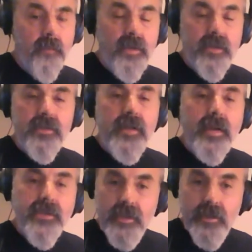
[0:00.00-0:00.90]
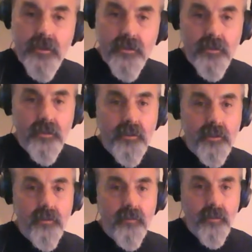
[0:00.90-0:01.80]
it's nice to hear the
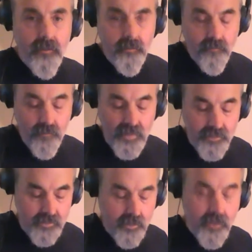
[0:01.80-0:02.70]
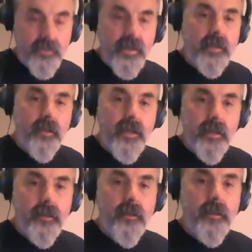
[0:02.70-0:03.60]
melody
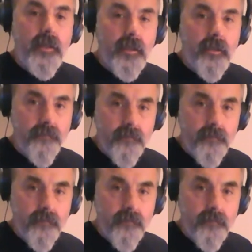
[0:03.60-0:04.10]
articulated cleanly.